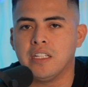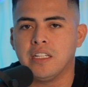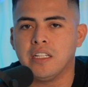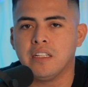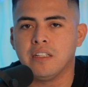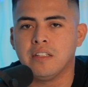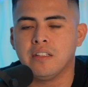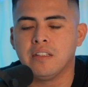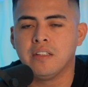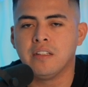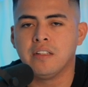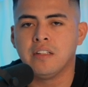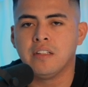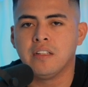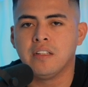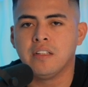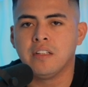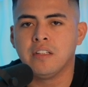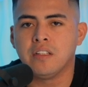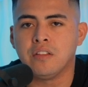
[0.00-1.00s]
it,
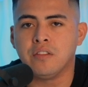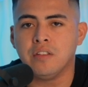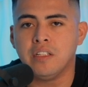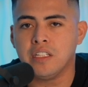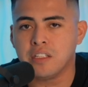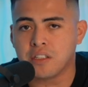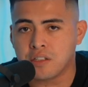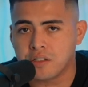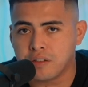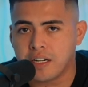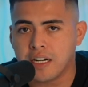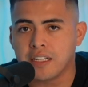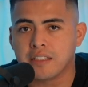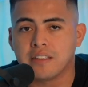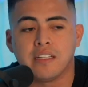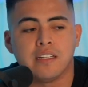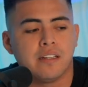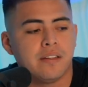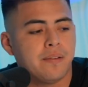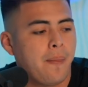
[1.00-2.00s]
you need to correct
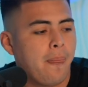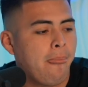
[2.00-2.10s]
it.